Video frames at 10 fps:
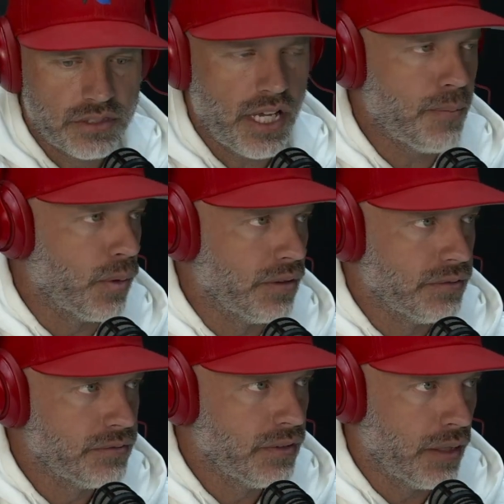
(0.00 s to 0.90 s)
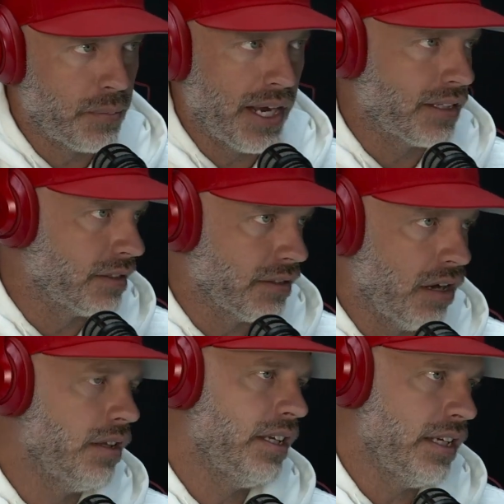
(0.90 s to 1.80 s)
skateboard. I'd practice
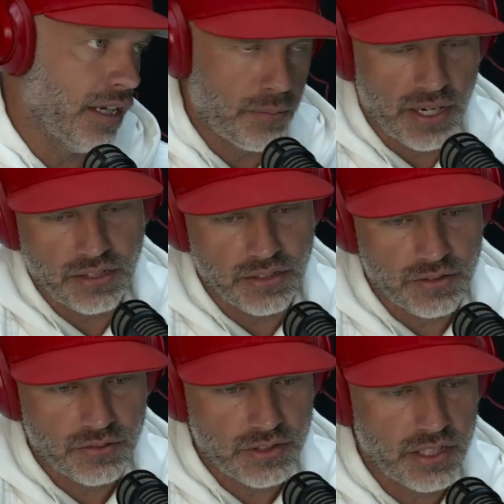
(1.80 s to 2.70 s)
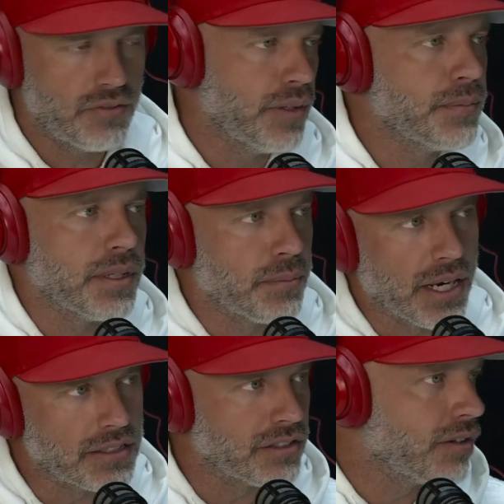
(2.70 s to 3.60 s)
olling, I'd practice kickflips, I'd
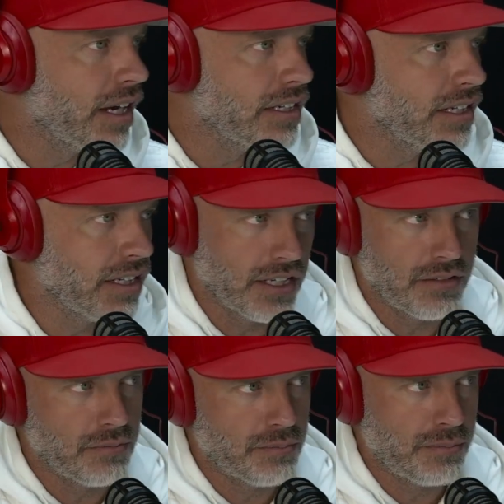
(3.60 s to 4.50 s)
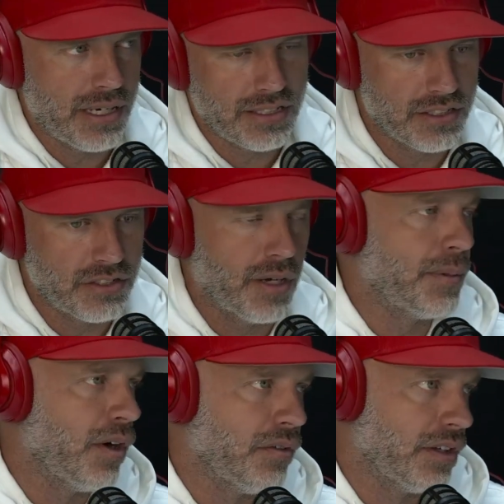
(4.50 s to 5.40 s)
practice grinding, I'd practice
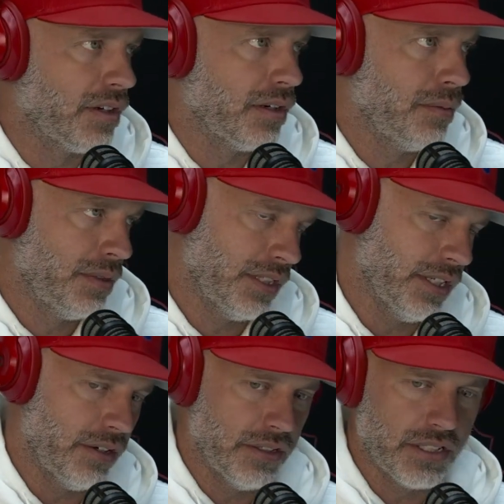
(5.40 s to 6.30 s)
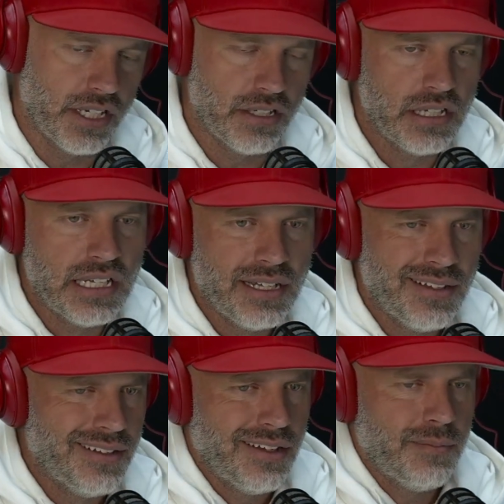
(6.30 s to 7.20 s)
jumping over the curbs, etc. Okay,
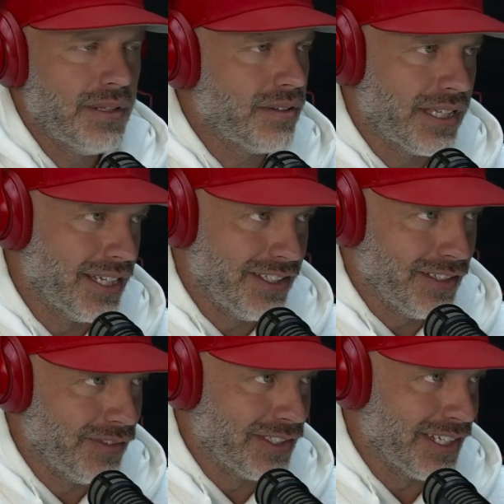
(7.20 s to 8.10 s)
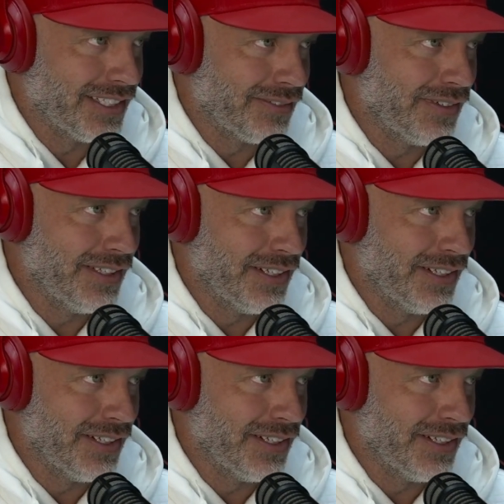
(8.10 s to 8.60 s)
I'm a little kid. You can visualize it fit.